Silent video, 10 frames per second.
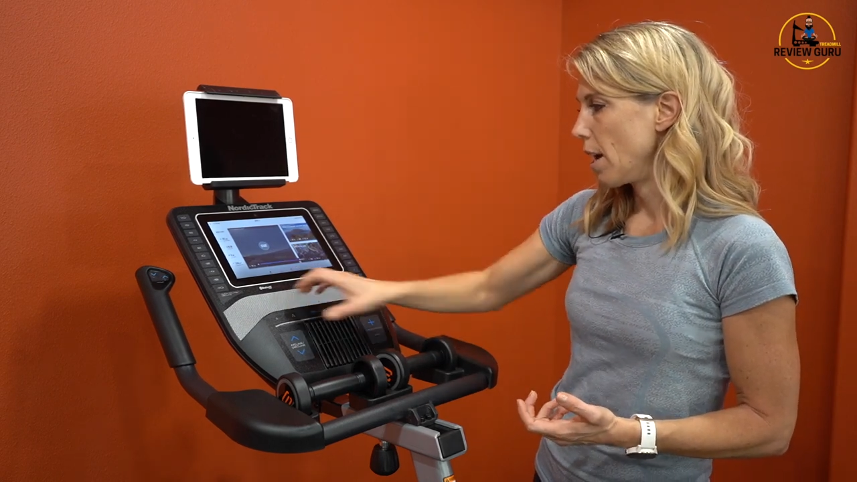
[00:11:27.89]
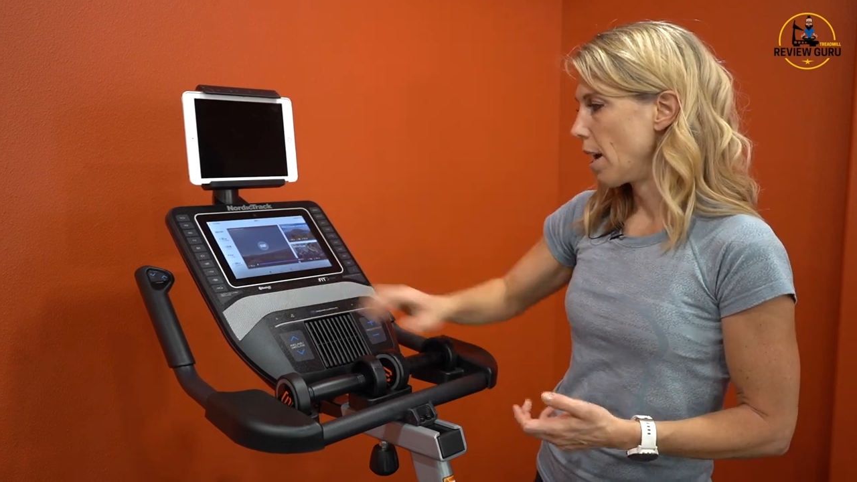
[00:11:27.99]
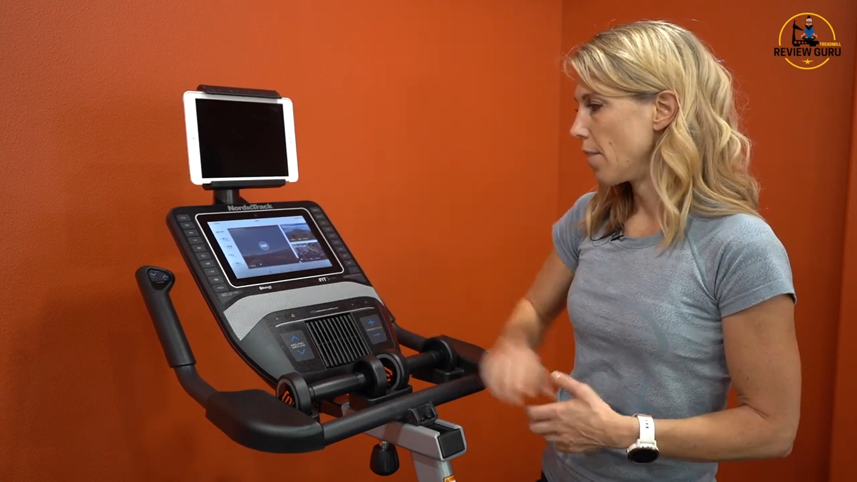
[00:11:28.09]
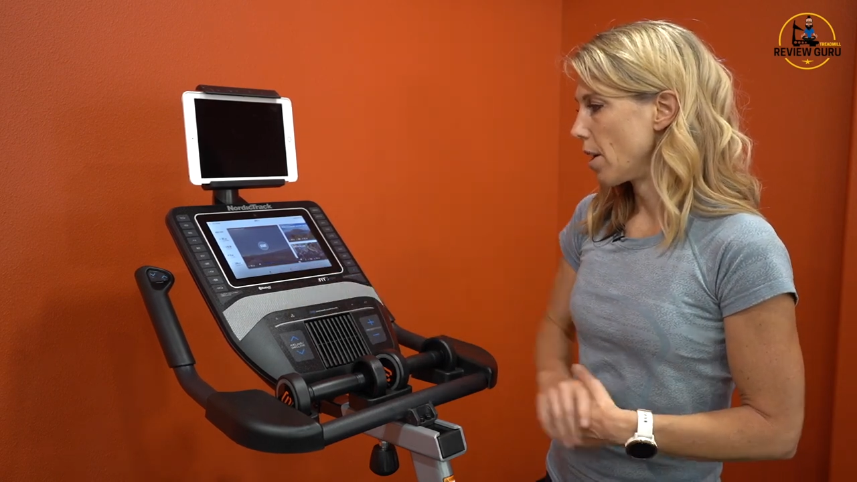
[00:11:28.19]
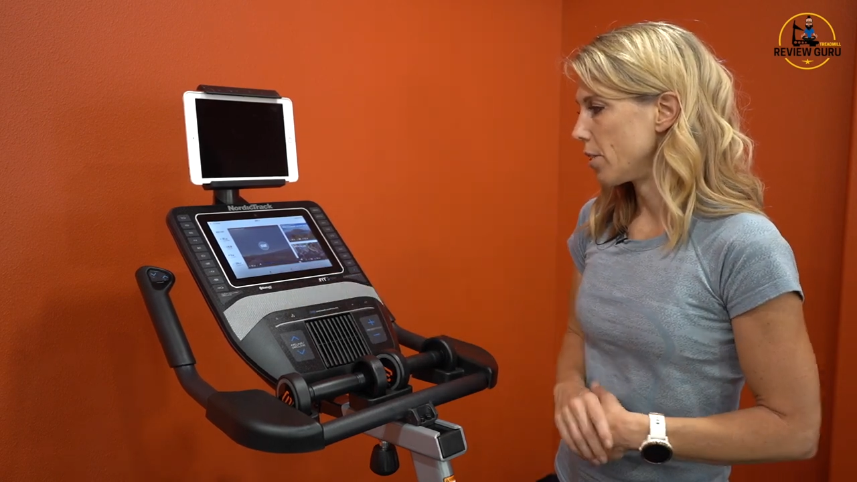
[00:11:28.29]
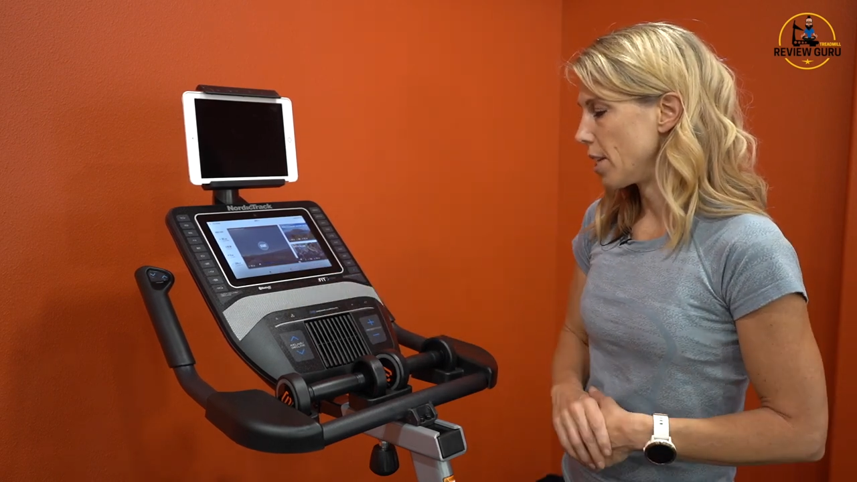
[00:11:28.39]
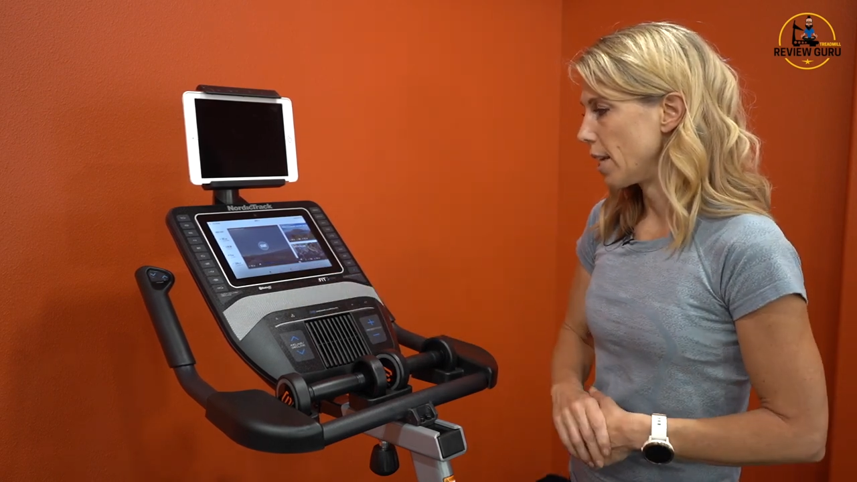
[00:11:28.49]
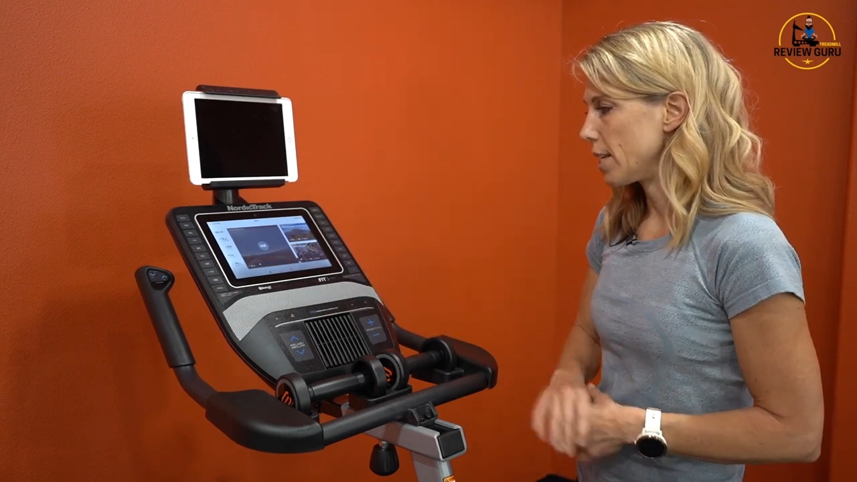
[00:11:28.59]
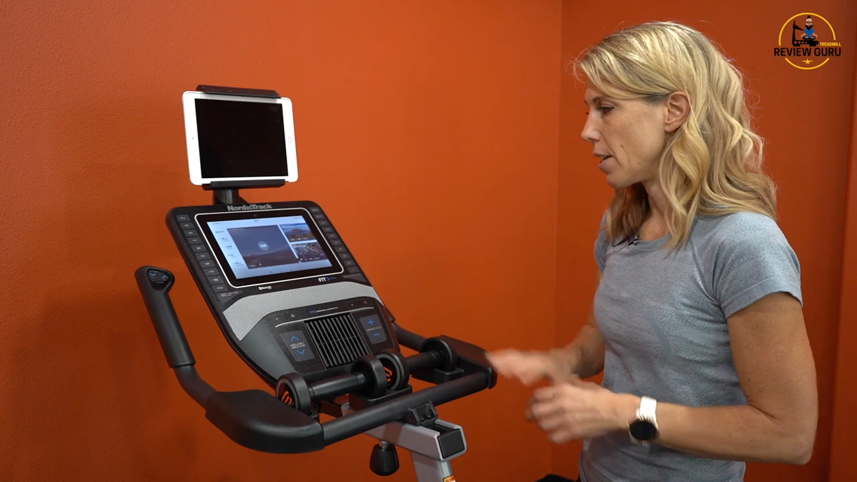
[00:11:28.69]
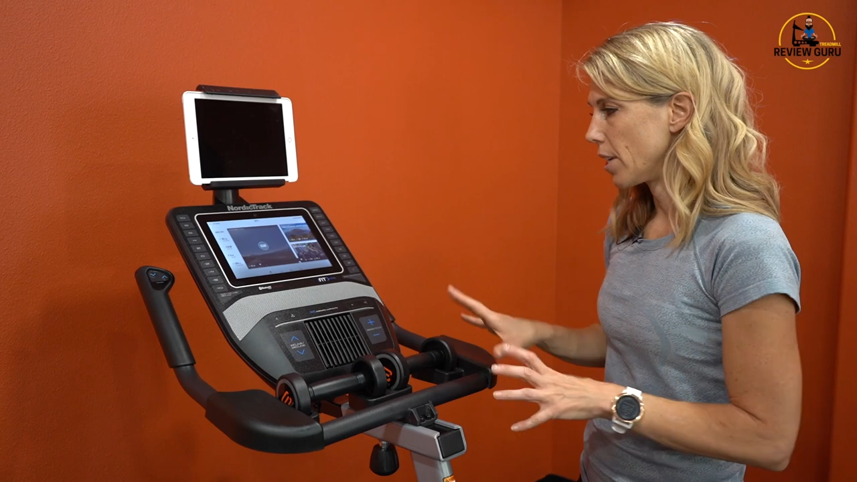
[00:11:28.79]
And then I'll
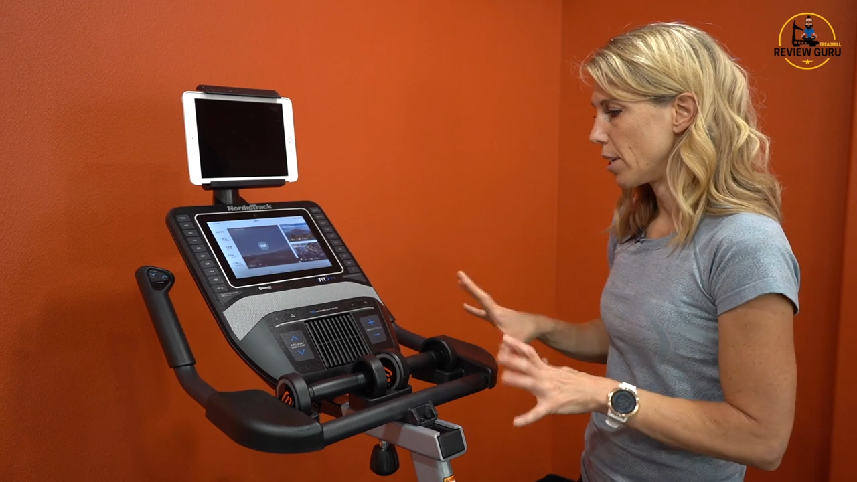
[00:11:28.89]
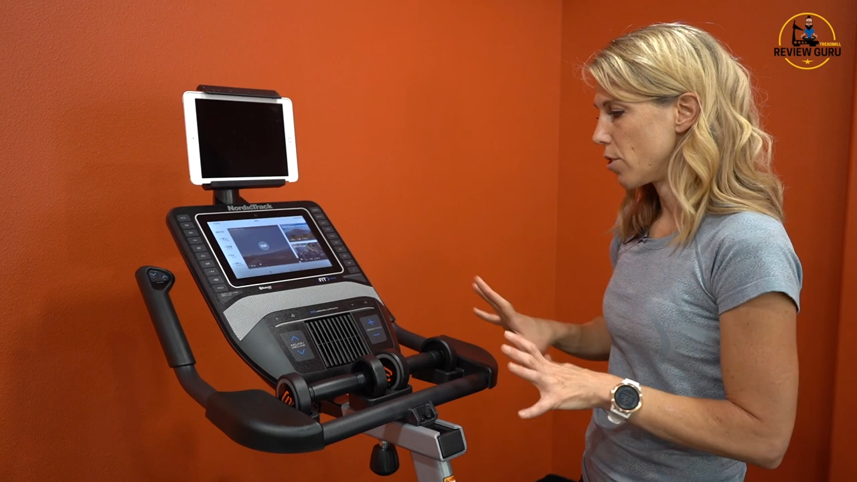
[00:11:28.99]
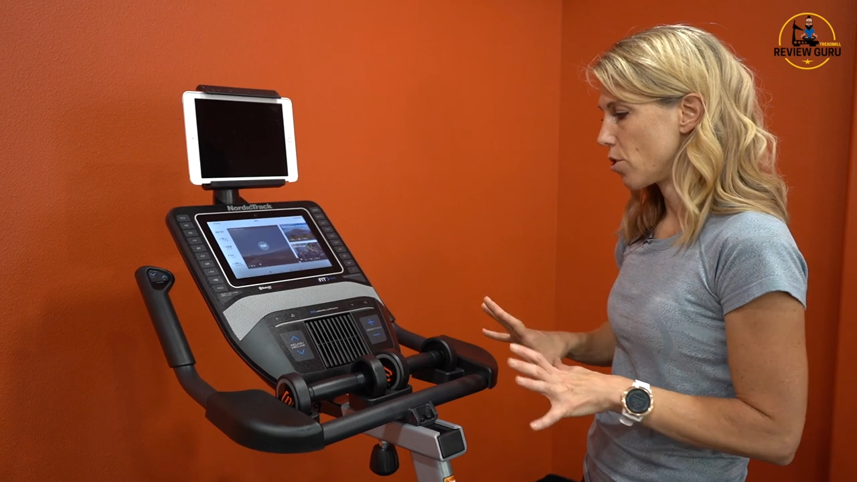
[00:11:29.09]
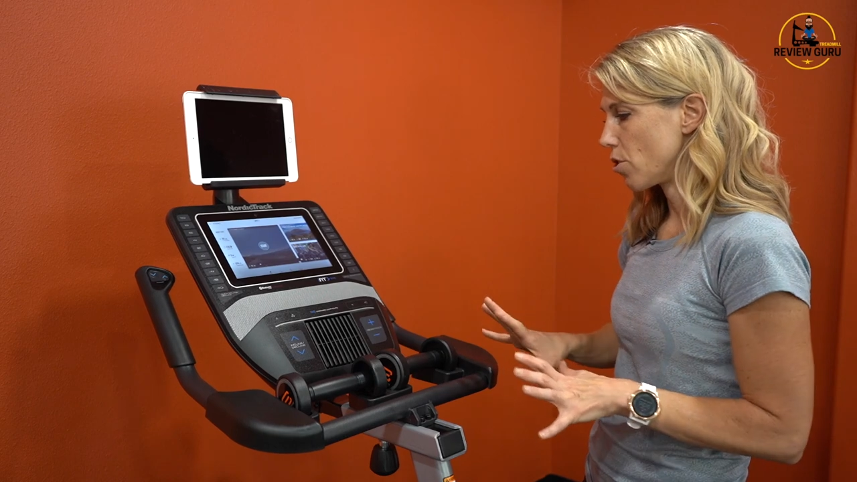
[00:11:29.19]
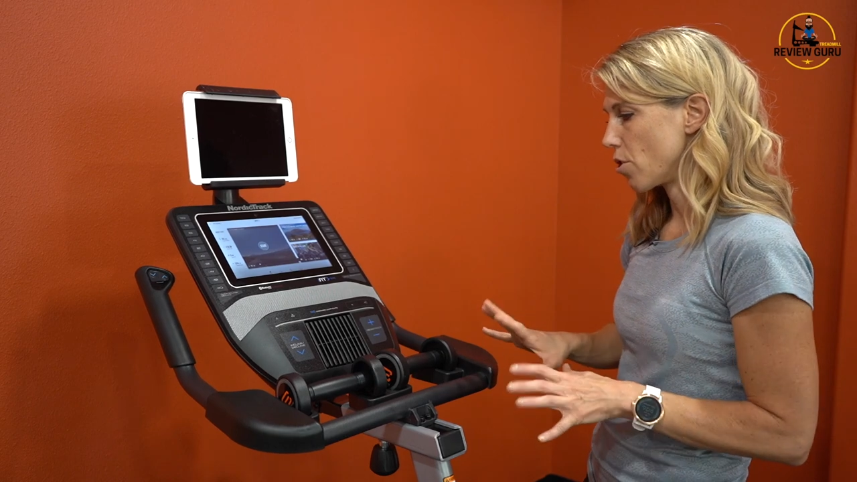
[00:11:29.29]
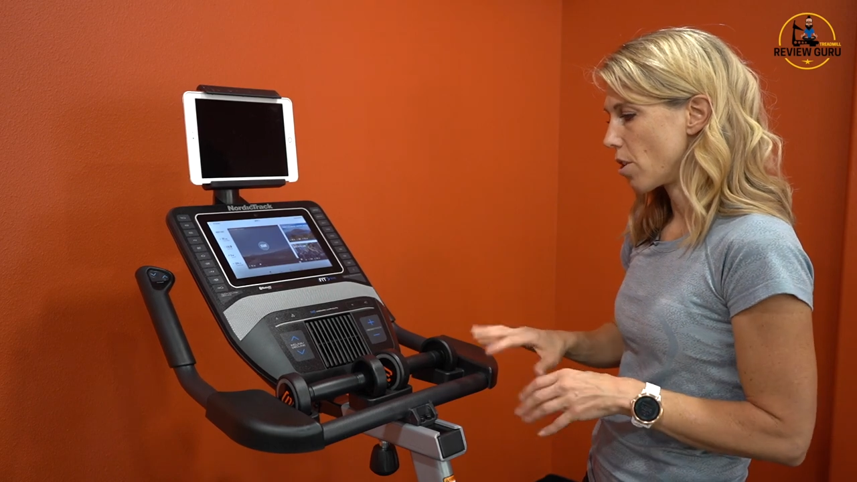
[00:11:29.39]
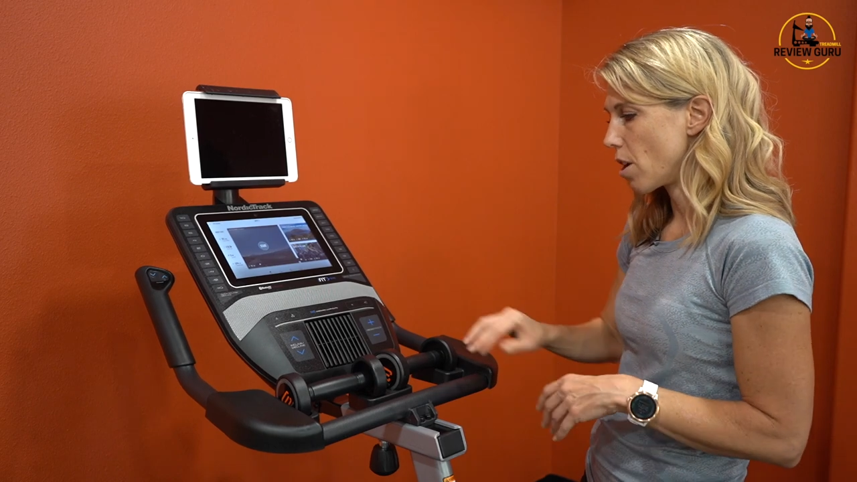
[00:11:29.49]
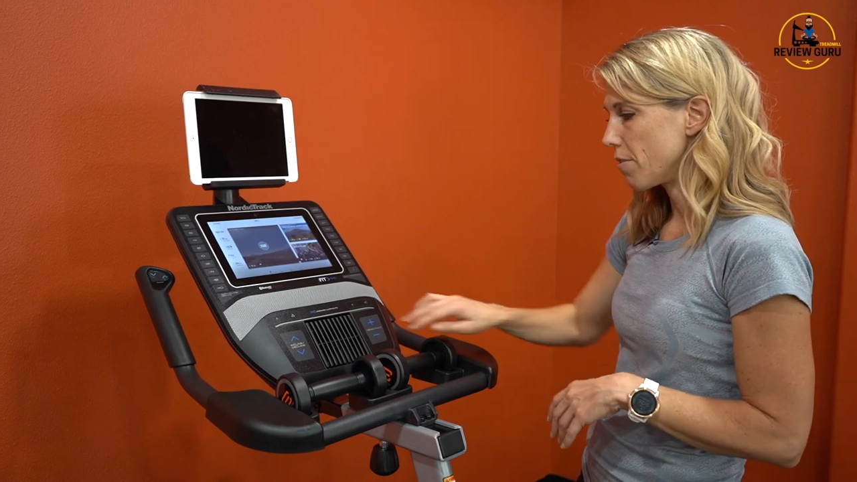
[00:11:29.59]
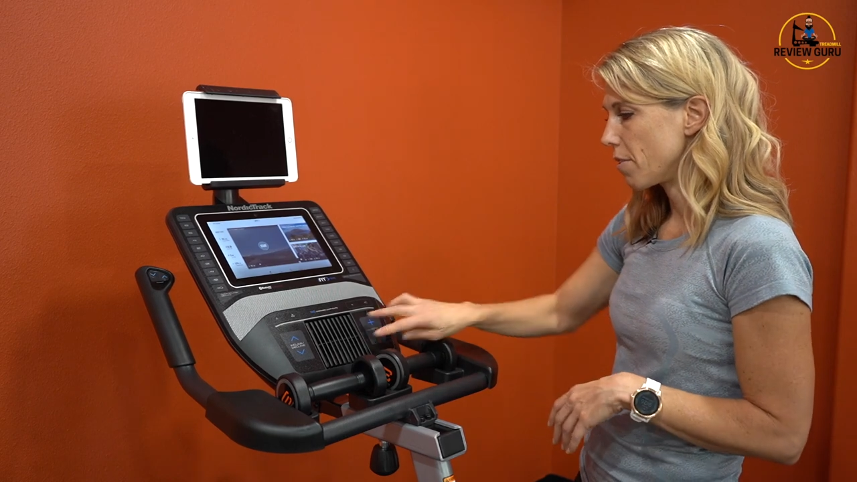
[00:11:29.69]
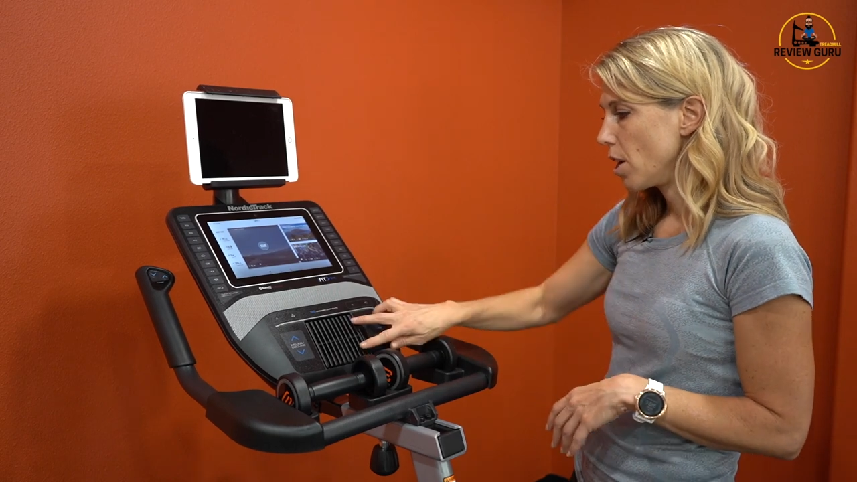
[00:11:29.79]
take it down again just to turn it
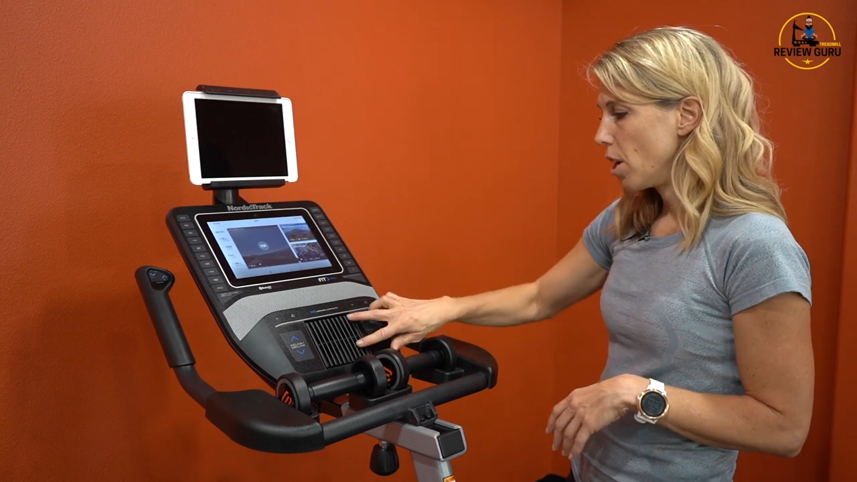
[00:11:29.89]
off.